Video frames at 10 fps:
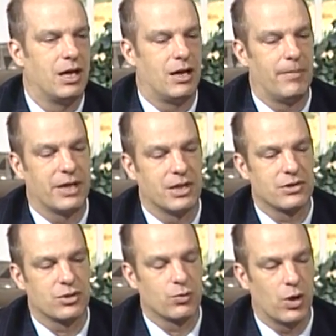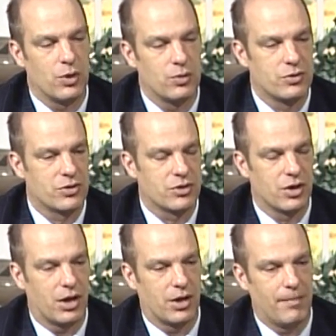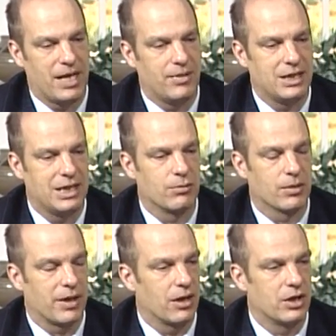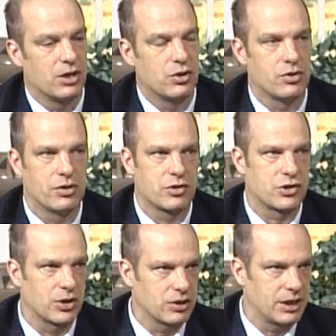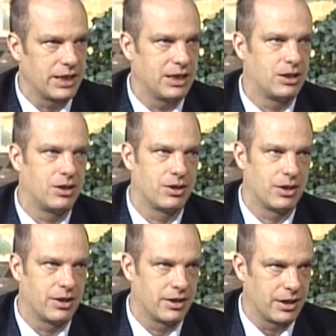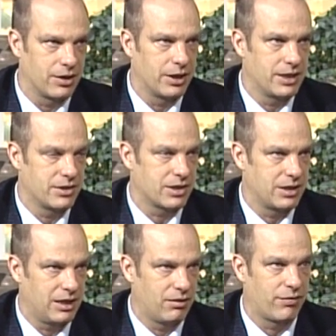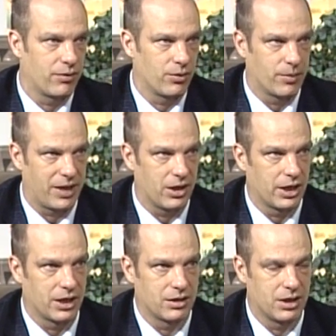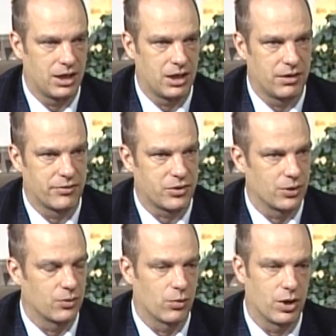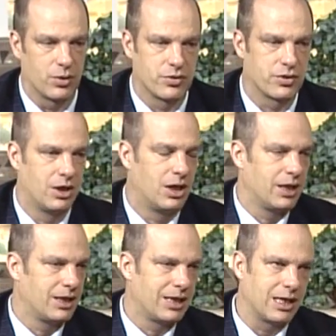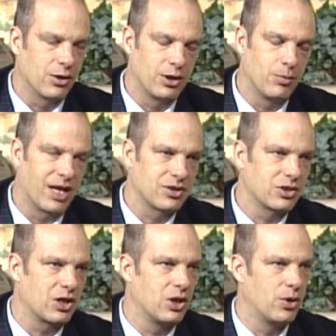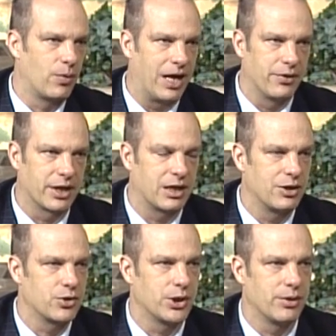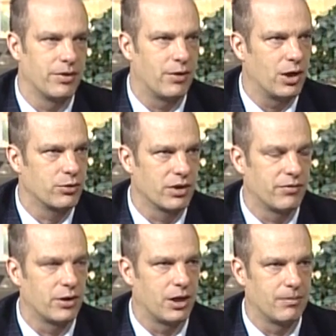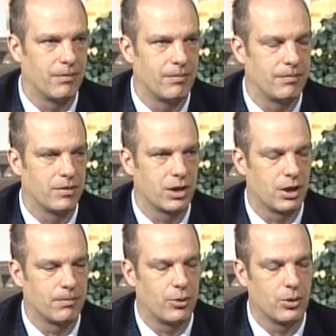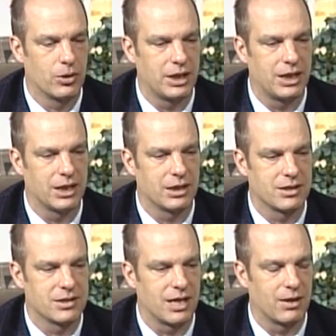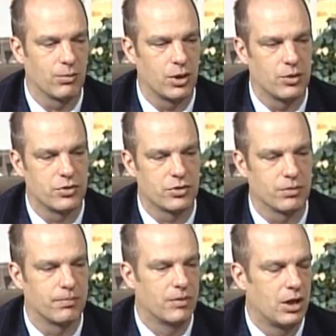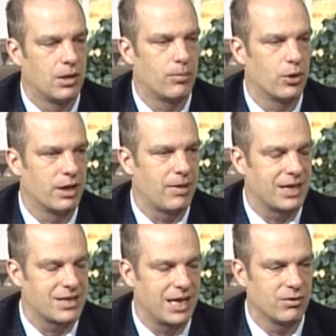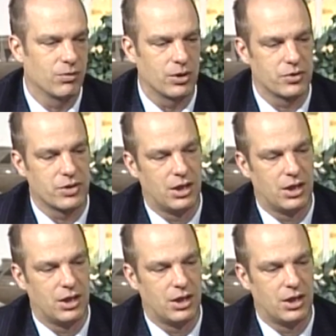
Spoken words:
Because the roads maybe need repair. And certainly there is a need for repairing of certain roads here in New Mexico, around the country. We've all driven on poorly designed roads or poorly maintained roads.